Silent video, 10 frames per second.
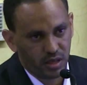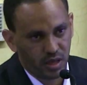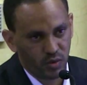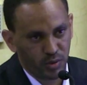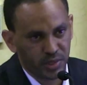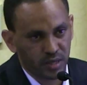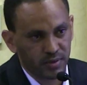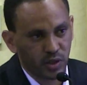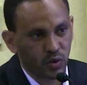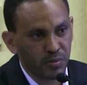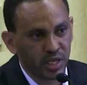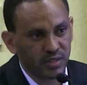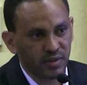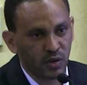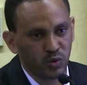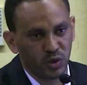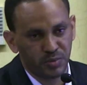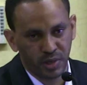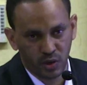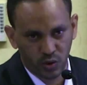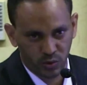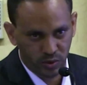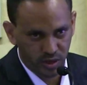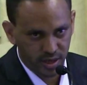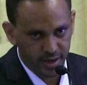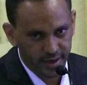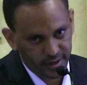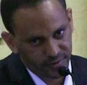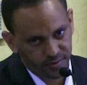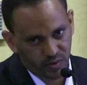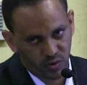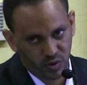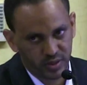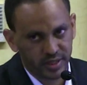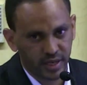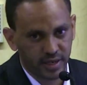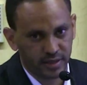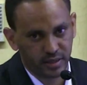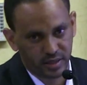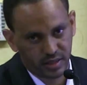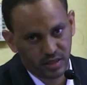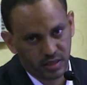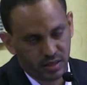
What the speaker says: And they observed the comprehensive knowledge was below half in all three countries.